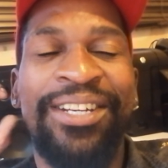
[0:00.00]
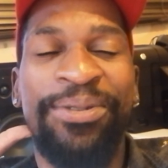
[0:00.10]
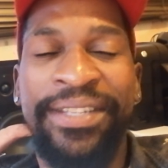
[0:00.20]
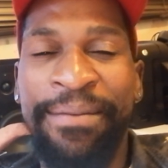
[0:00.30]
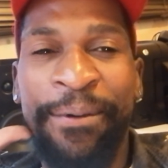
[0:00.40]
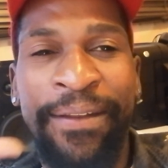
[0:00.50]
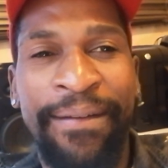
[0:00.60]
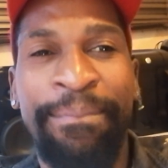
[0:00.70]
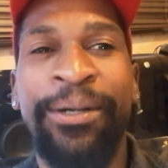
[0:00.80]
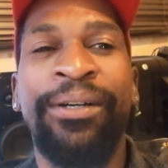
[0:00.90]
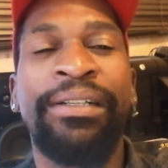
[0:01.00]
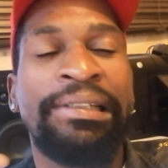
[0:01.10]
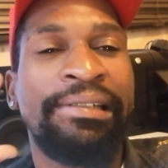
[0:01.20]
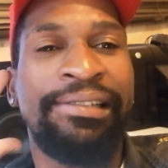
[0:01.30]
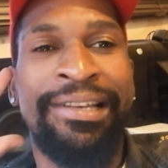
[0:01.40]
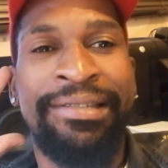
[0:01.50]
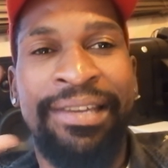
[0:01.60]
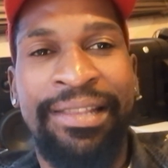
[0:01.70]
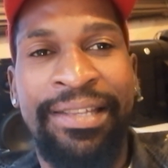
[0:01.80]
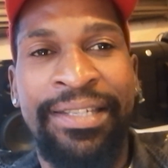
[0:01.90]
to support the boy.
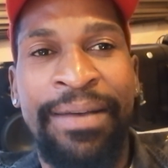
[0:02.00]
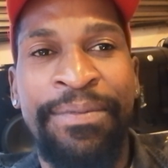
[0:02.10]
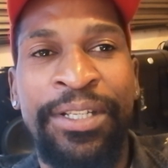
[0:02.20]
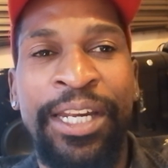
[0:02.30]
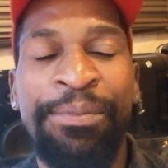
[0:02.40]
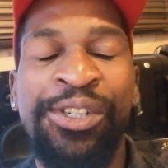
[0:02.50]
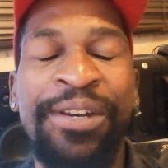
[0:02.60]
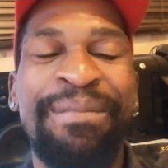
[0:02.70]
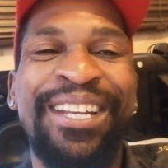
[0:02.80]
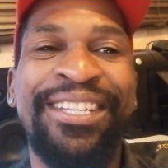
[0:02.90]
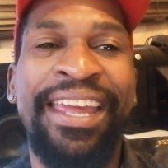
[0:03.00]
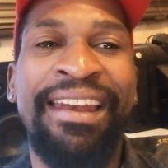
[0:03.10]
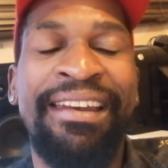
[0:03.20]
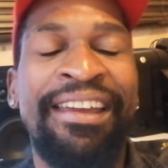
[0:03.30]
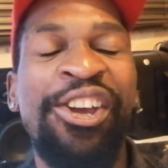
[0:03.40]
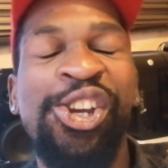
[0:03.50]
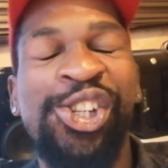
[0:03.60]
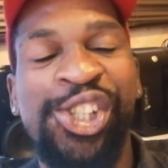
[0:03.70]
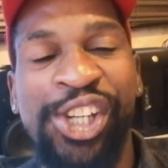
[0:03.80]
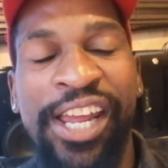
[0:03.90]
Just hit the subscription button,
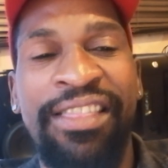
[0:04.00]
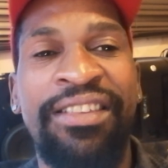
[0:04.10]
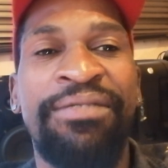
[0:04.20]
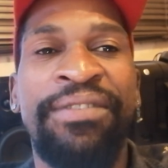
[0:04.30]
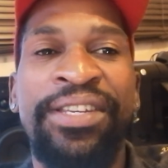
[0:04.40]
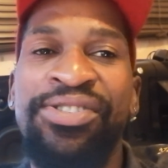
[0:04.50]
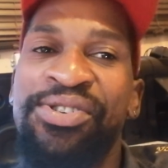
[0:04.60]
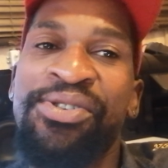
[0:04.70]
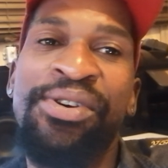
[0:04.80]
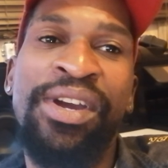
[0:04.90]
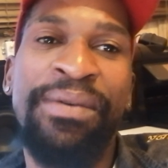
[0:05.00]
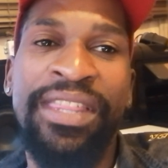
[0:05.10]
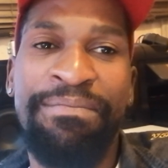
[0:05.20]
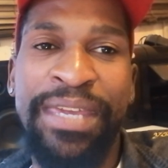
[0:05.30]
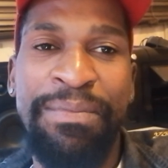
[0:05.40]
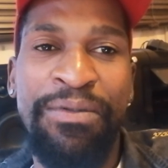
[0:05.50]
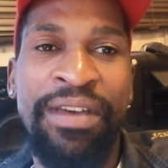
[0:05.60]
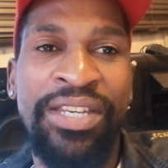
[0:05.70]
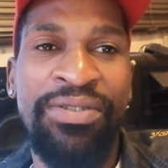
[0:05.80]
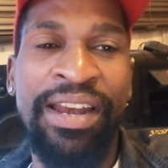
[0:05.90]
share this video with the people
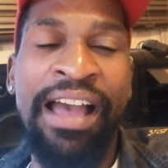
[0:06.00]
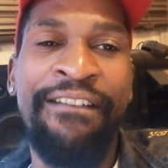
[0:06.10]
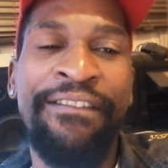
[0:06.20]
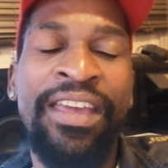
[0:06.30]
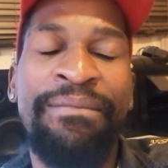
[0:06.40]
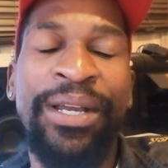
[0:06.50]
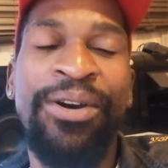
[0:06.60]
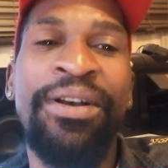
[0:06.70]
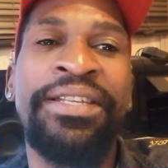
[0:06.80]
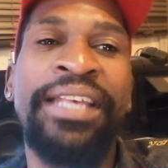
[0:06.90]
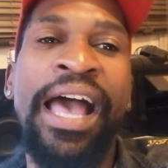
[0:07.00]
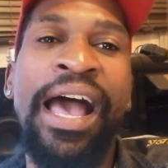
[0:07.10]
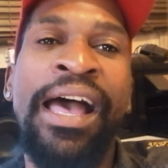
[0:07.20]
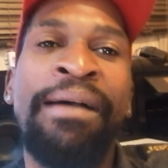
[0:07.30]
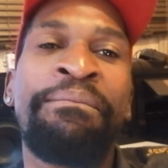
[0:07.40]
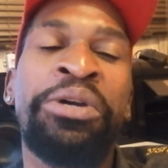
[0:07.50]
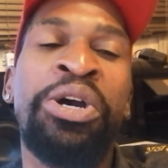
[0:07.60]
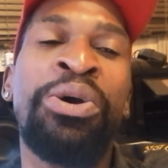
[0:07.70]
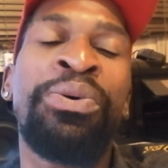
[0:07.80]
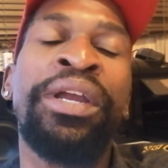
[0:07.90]
that you love, because I'm
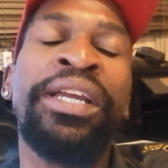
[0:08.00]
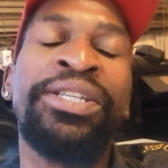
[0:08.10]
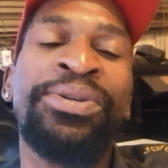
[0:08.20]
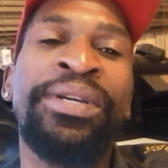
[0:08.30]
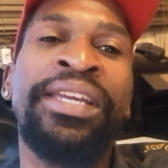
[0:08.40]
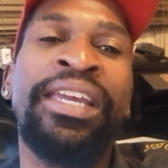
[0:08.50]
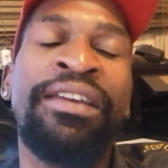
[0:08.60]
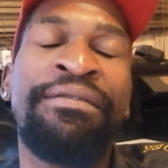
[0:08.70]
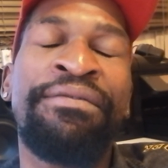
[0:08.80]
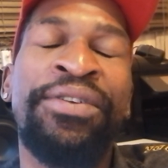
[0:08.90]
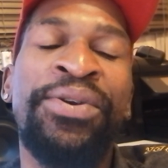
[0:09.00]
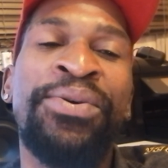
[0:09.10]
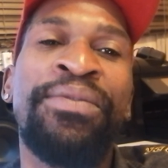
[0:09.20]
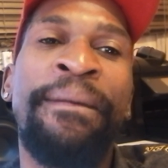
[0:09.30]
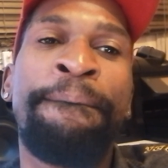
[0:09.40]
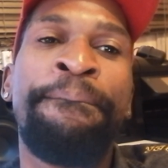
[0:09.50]
going to give you the